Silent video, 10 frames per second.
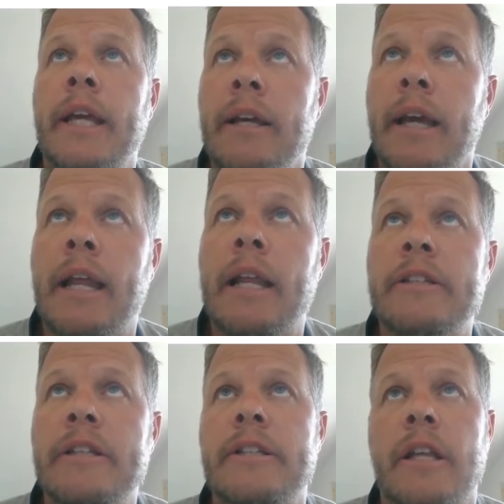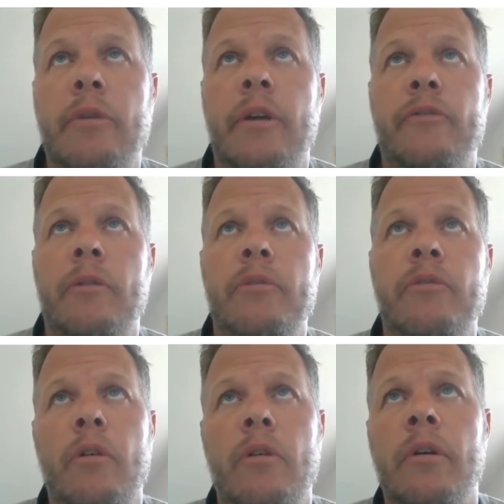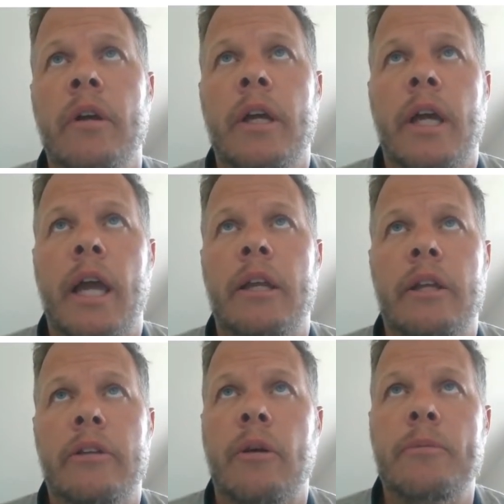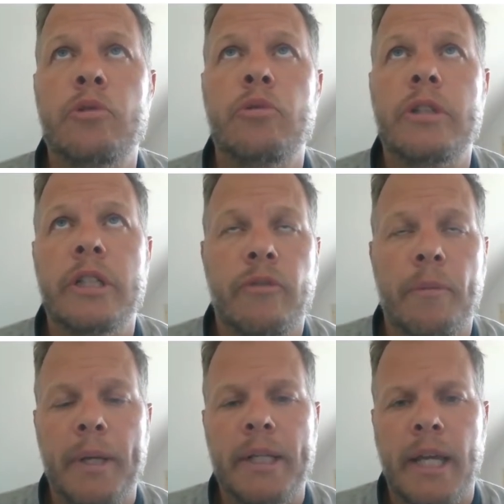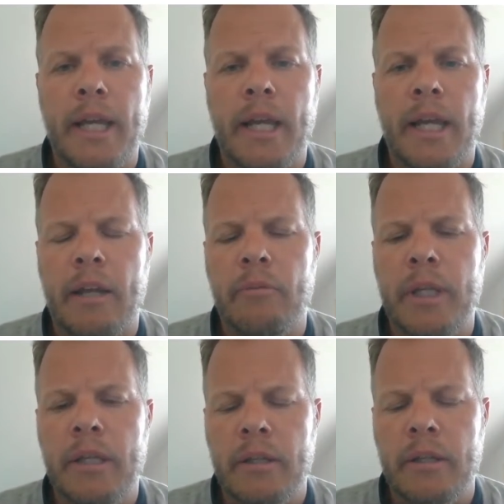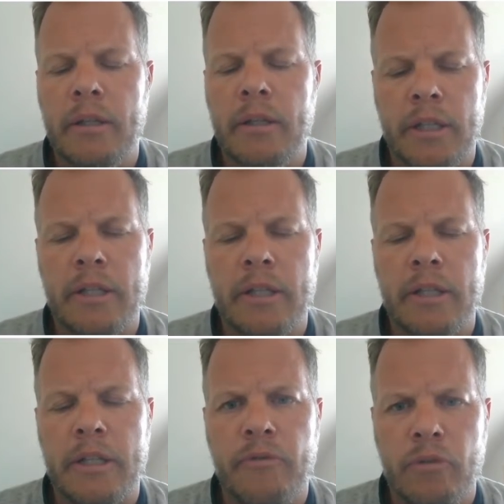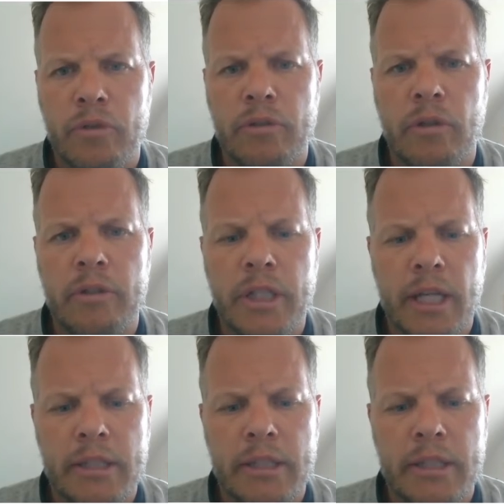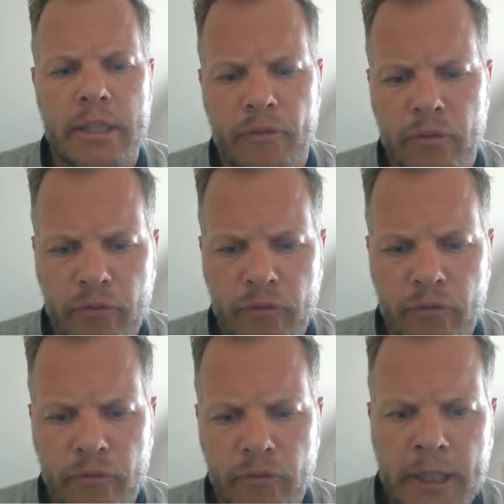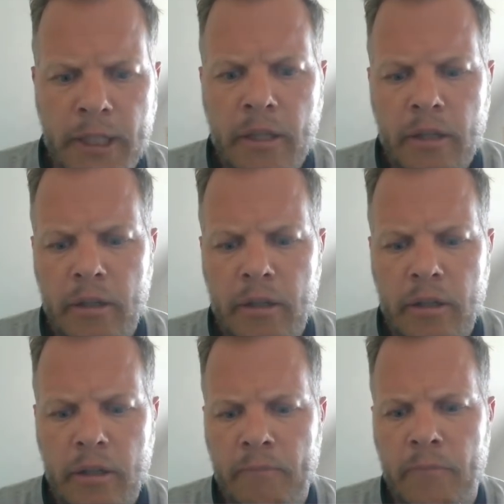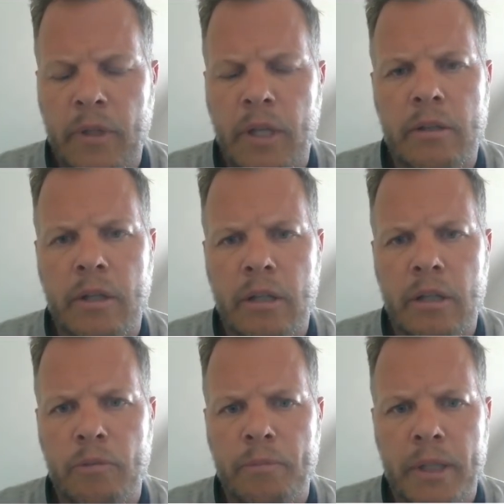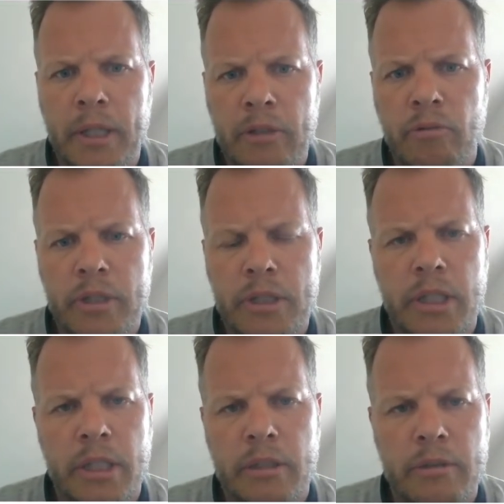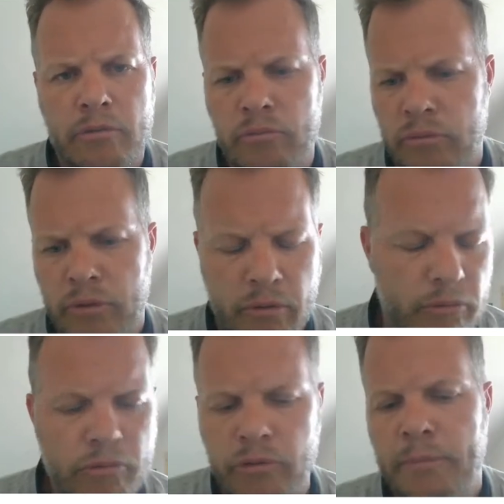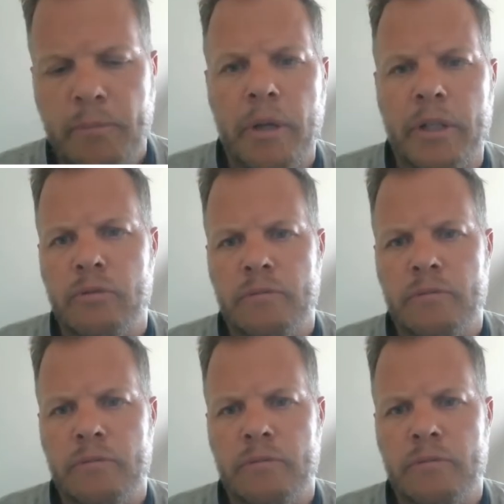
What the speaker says: analysis that we have done before, and there's opportunities for big data that we can see in the future. So I see there's a lot of good things that could be interesting to deep more into.